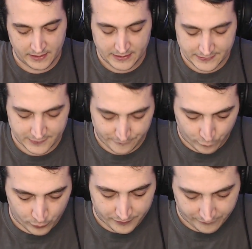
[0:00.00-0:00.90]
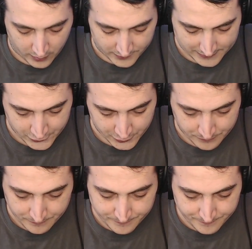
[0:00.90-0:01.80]
so the fourth and final issue,
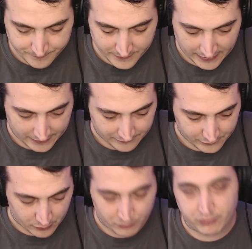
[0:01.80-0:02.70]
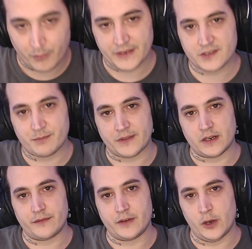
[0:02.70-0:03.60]
and you're probably expecting it
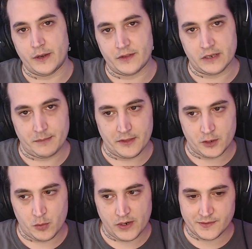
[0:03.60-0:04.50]
if you know anything about the Quest,